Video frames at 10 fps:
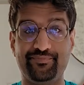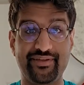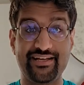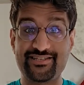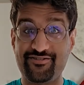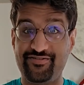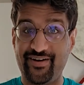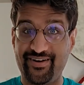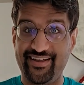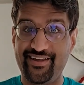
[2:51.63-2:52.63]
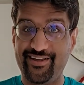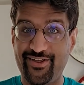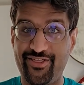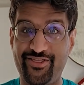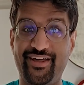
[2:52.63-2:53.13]
It's a very
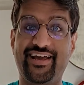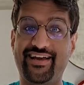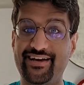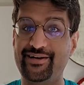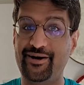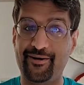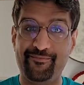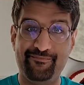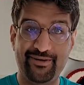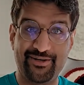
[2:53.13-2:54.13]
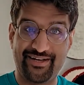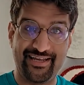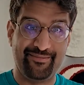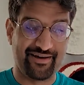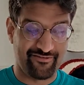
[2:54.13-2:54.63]
thick,
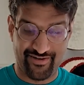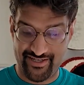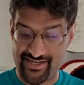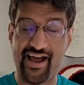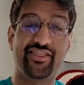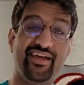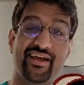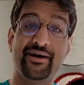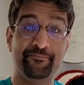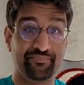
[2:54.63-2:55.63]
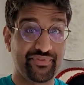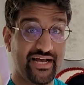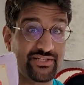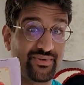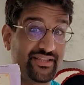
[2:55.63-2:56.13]
milky beverage. I think
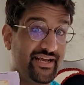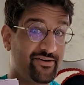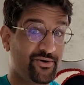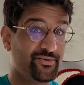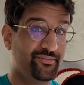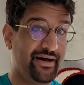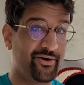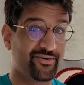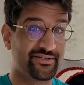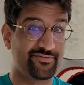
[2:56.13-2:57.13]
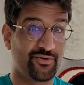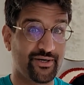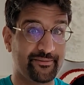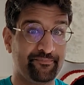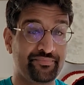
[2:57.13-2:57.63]
that's what the arrowroot powder is
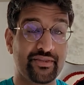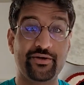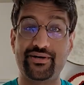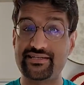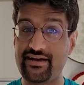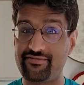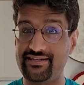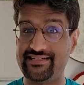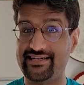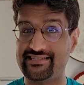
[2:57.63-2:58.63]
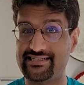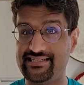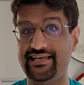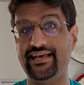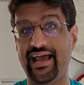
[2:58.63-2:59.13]
for. You can definitely taste the
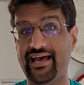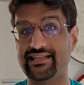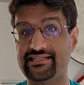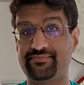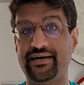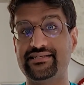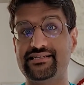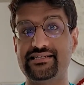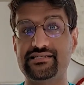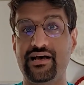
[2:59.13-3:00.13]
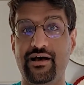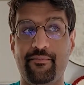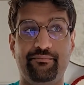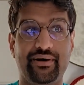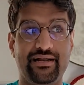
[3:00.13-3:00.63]
tea and the spices,
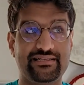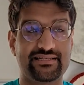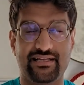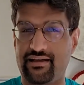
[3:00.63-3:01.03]
but it's